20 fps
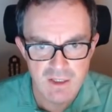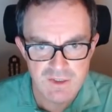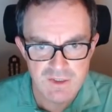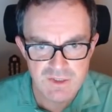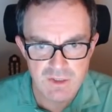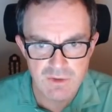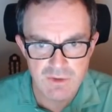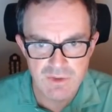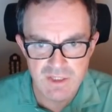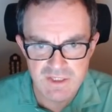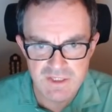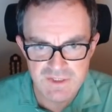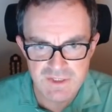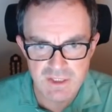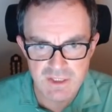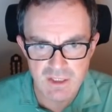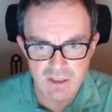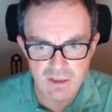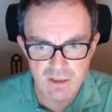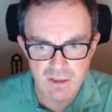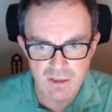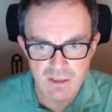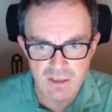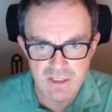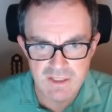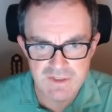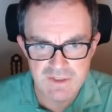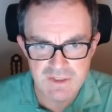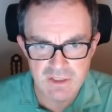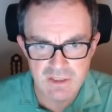So this
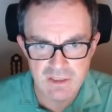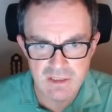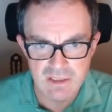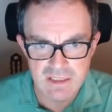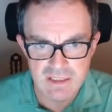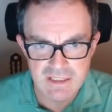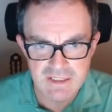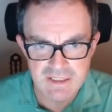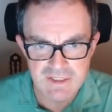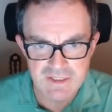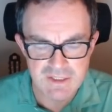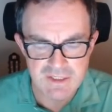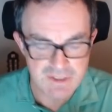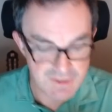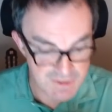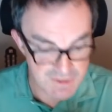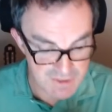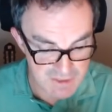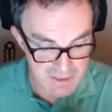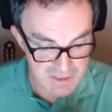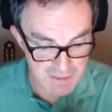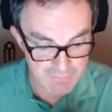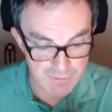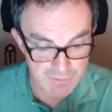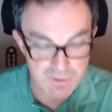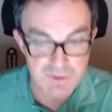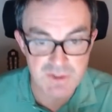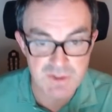is at least a 7.